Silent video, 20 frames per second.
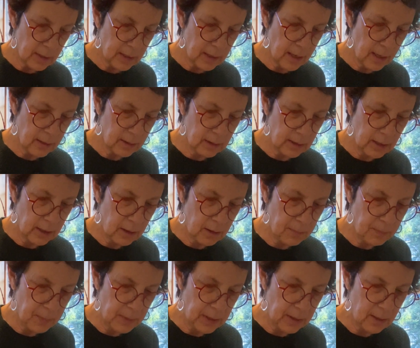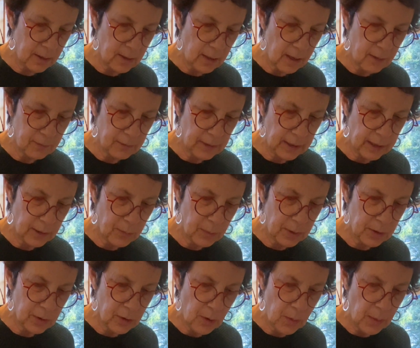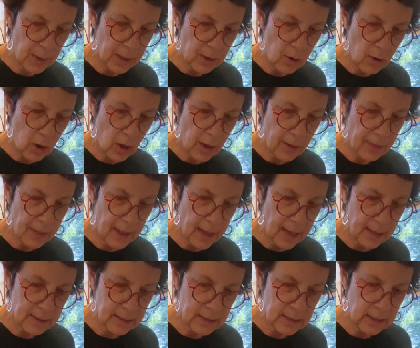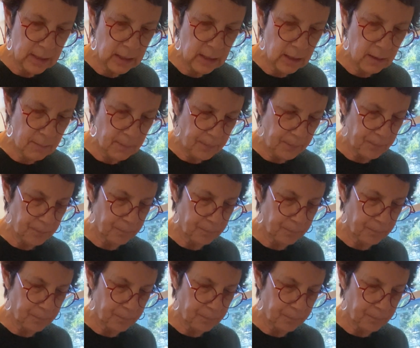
get a little bead of liquid going on that seam,